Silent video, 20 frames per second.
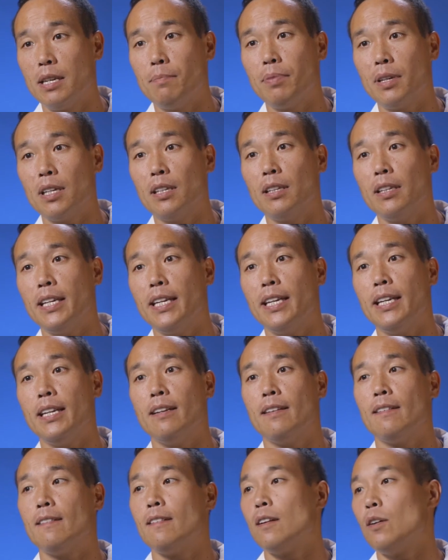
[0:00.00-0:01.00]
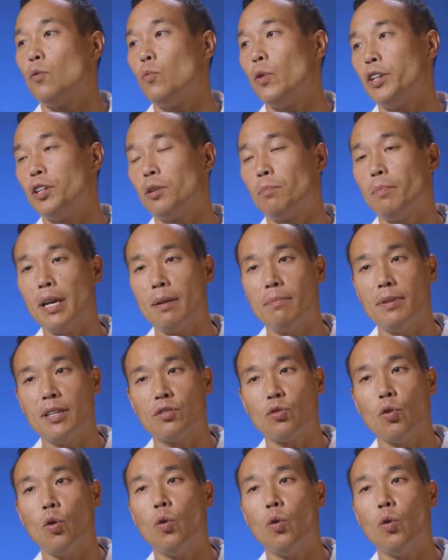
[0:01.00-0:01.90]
Typically, when your baby is